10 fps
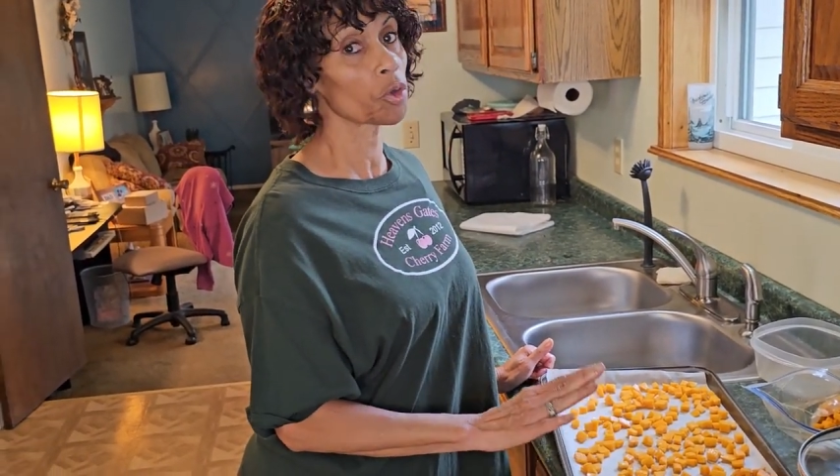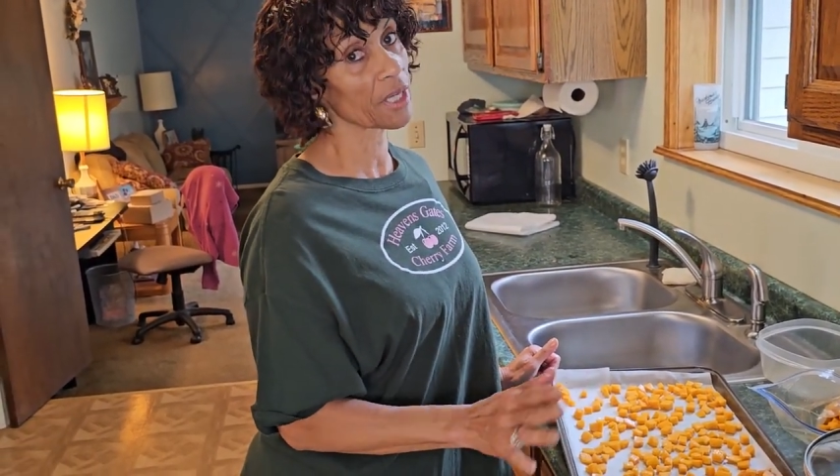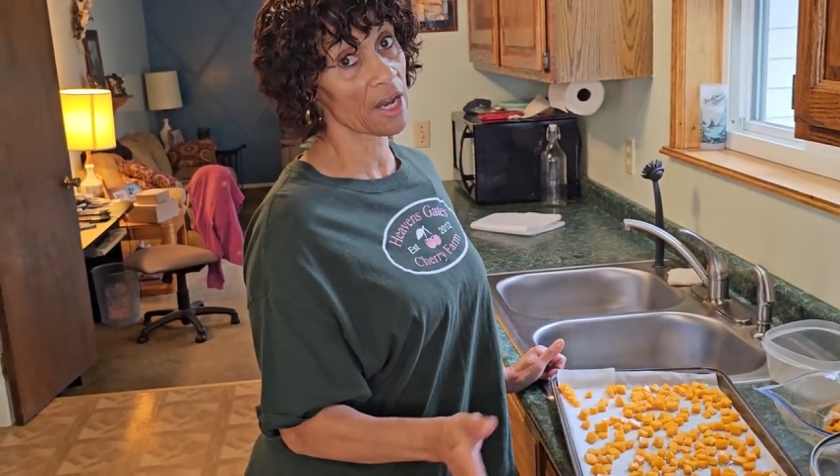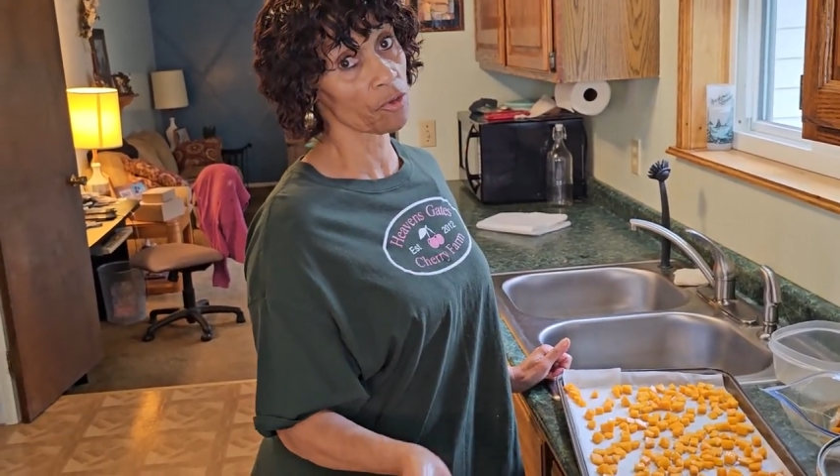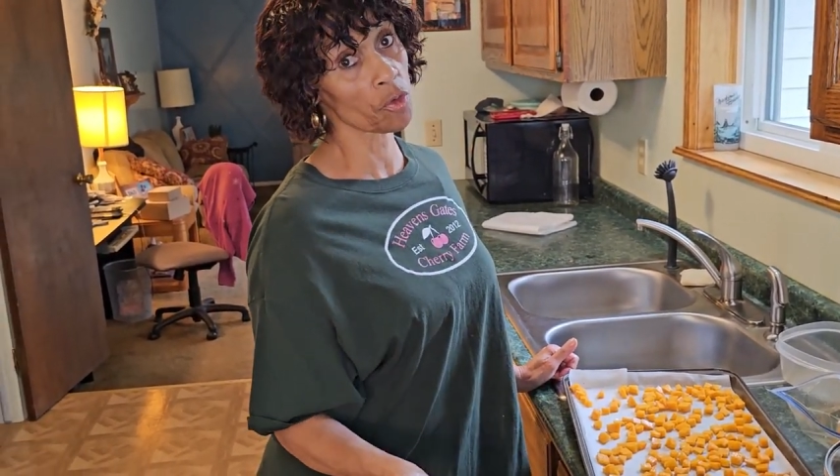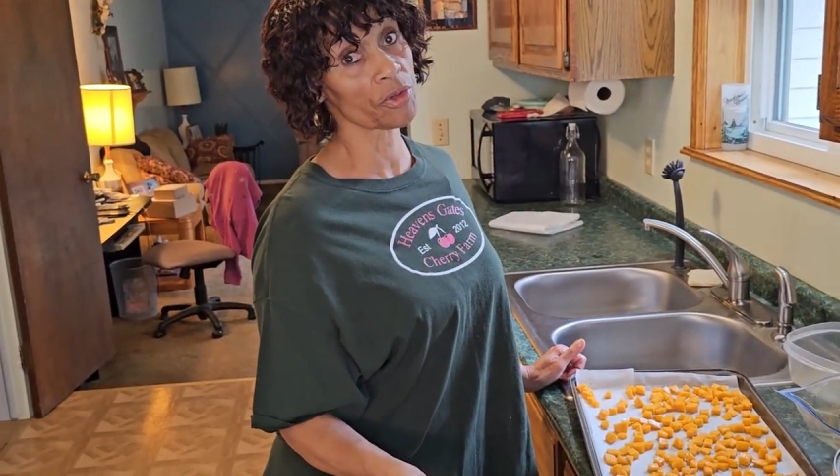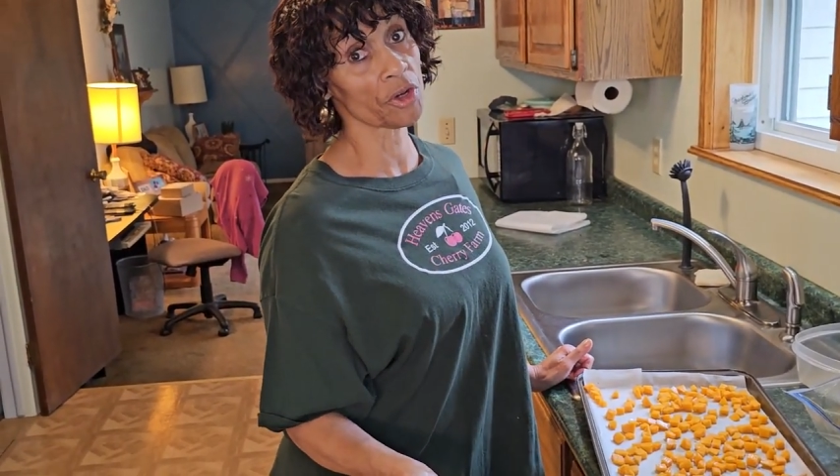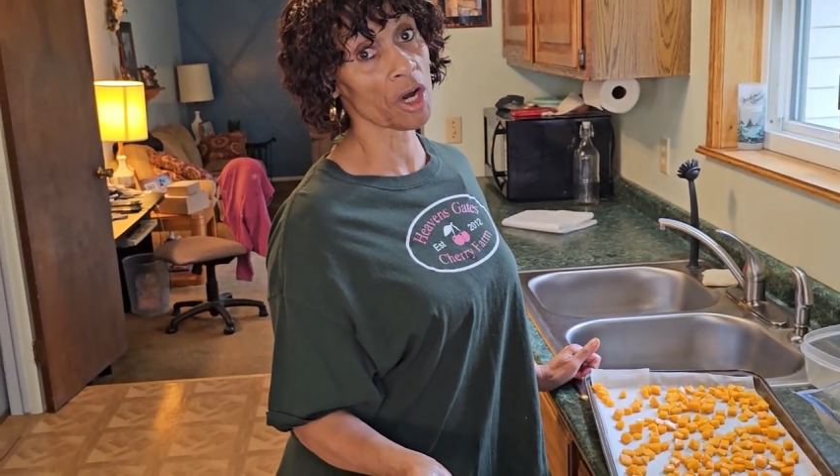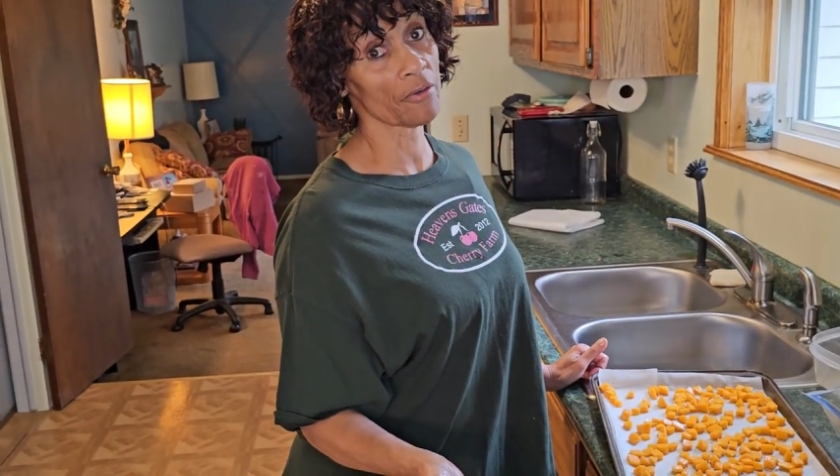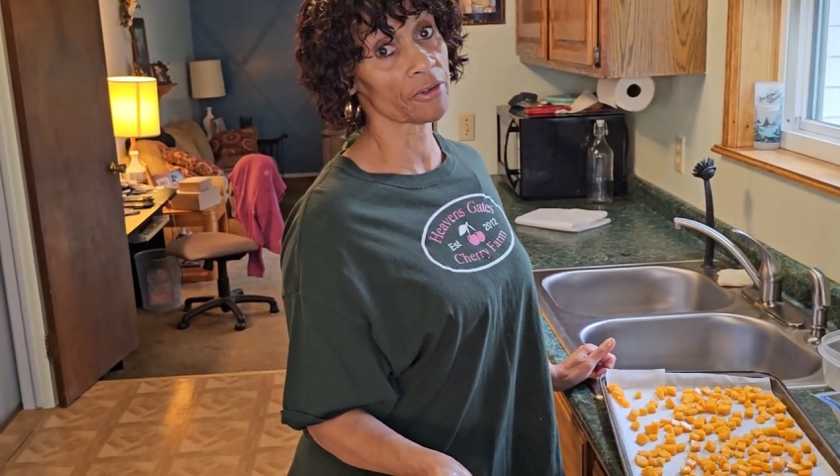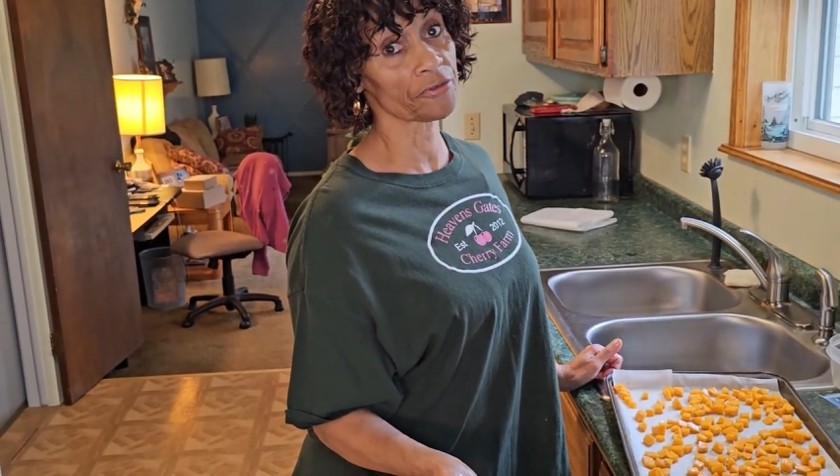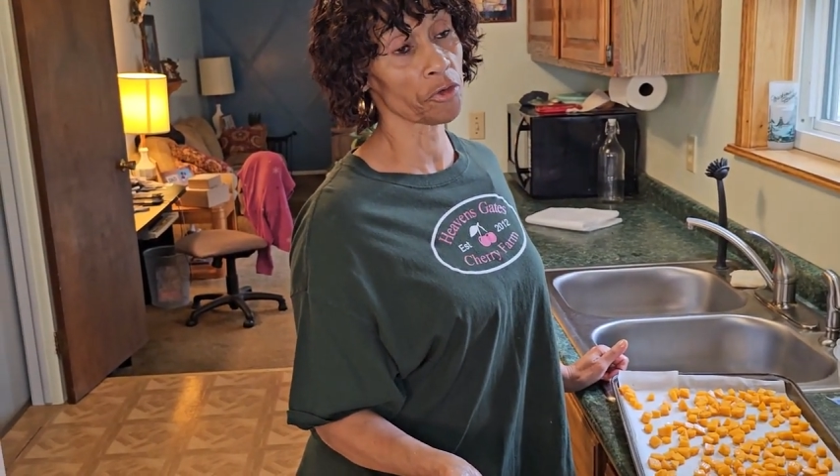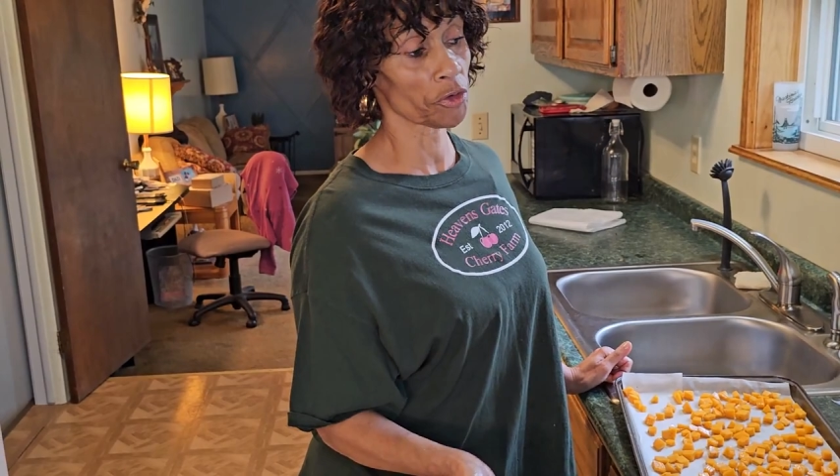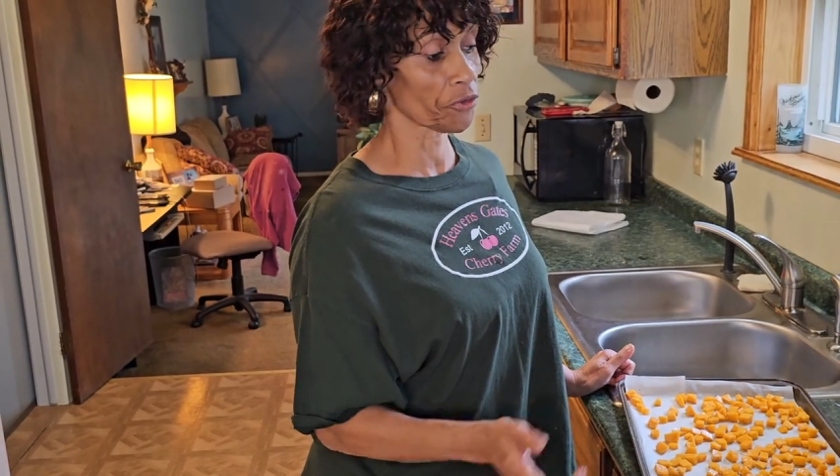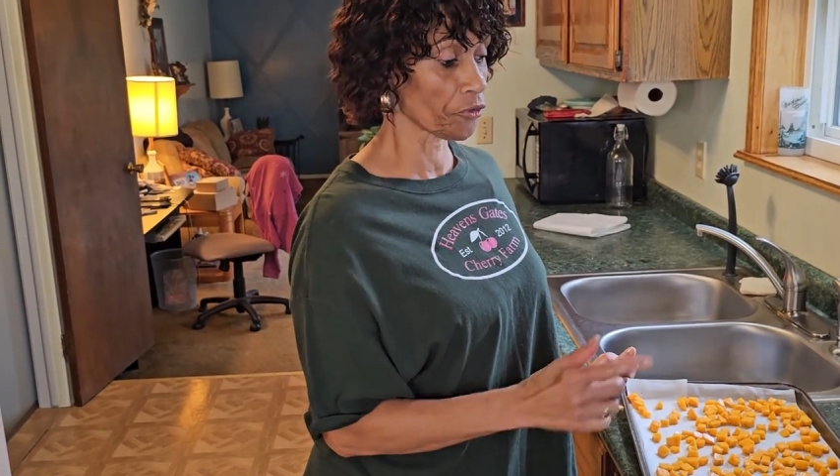only have room in your oven
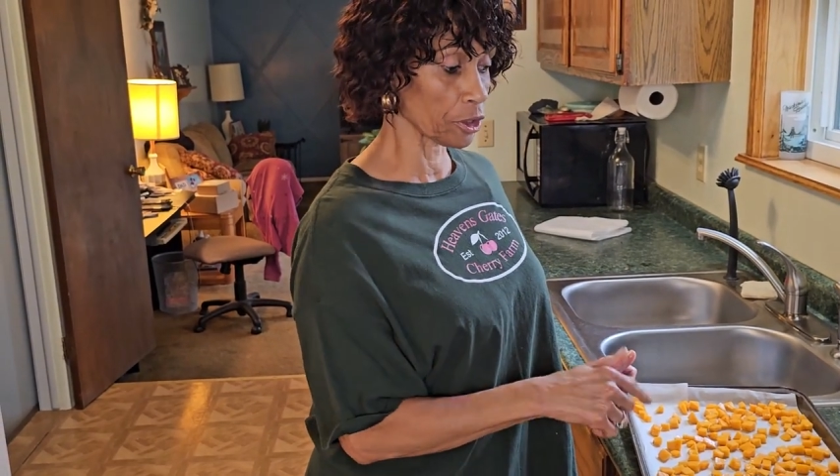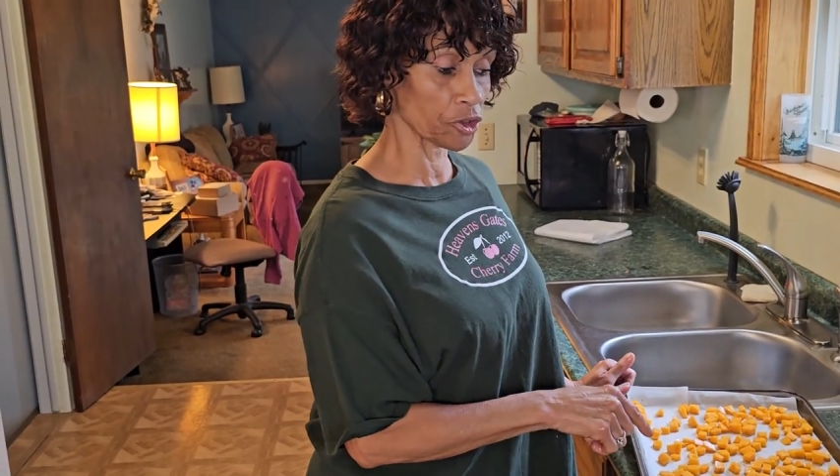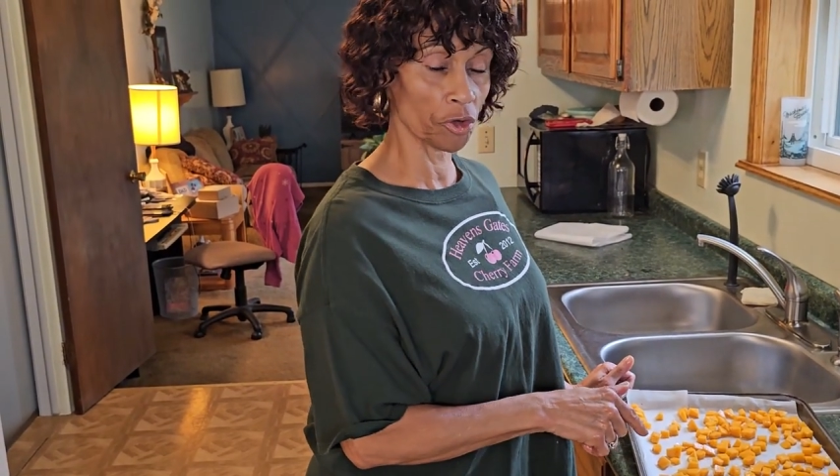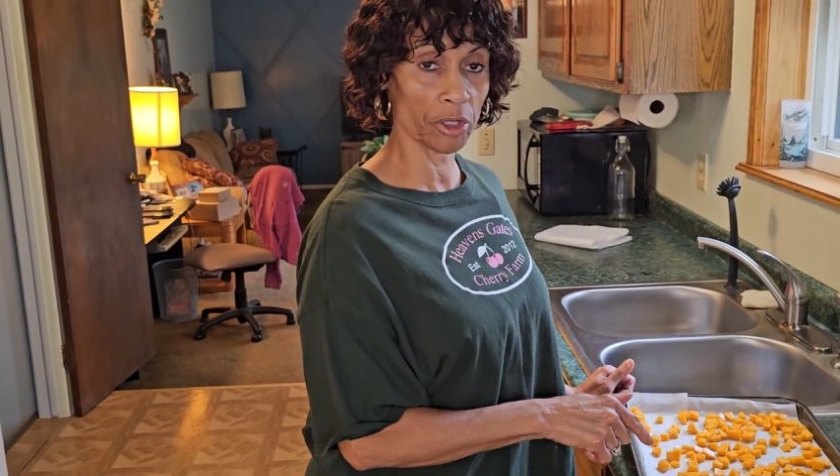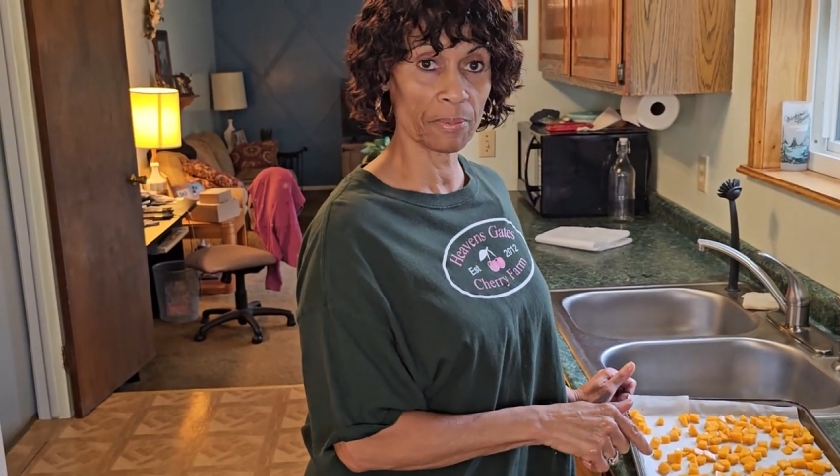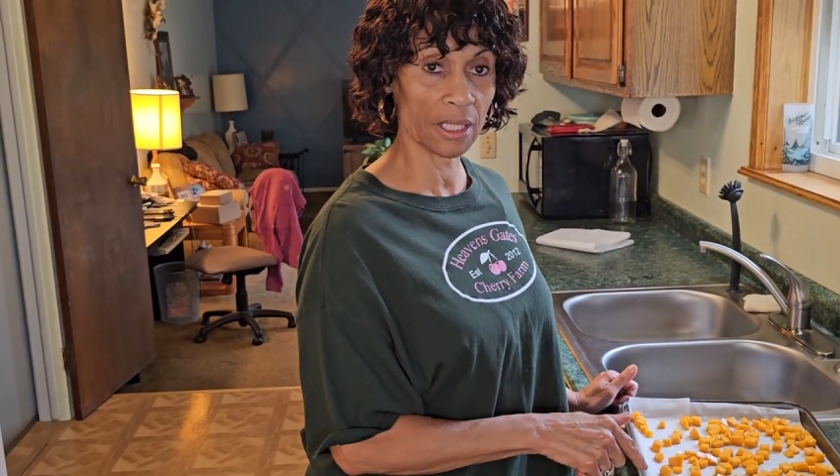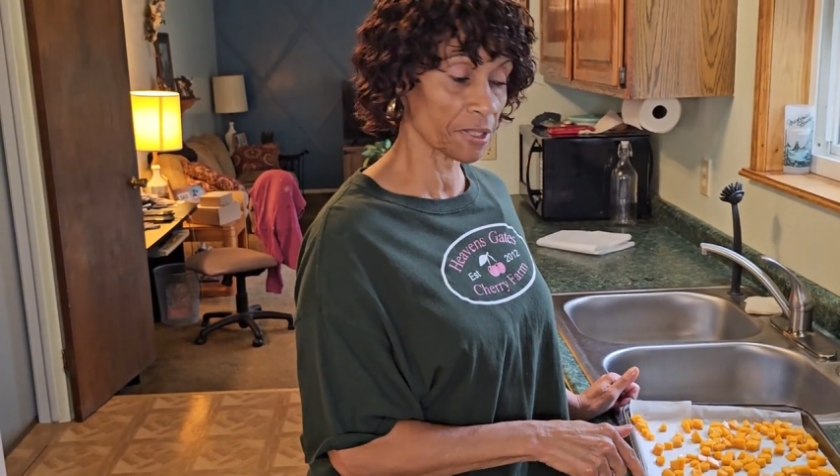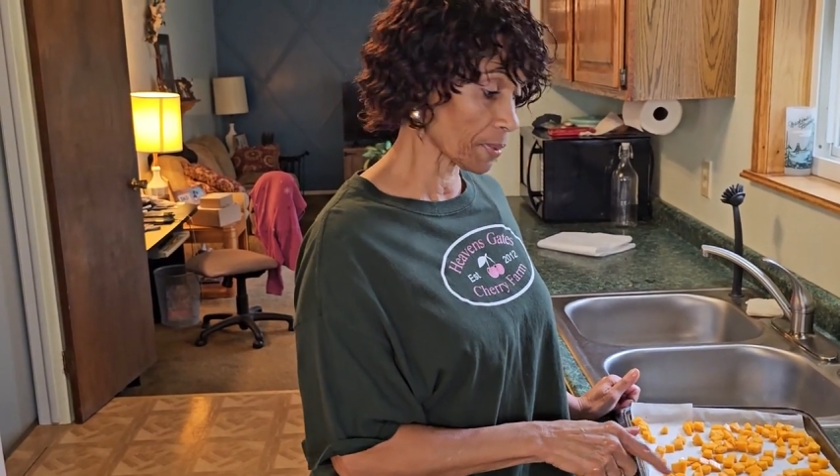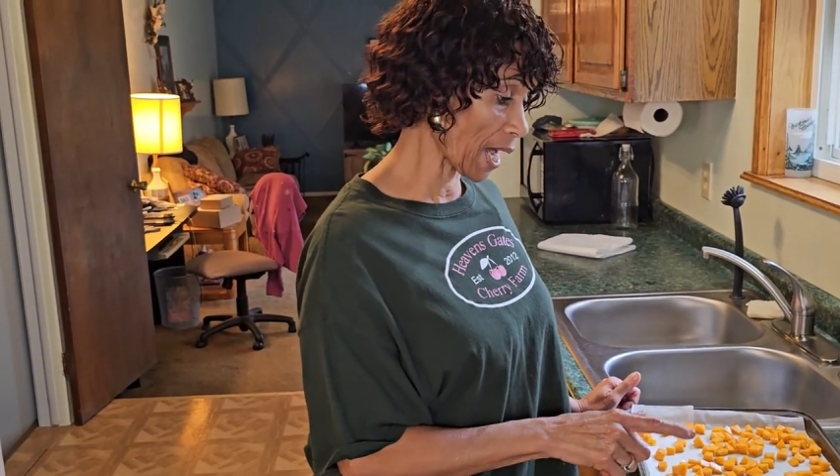for the first 30 minutes,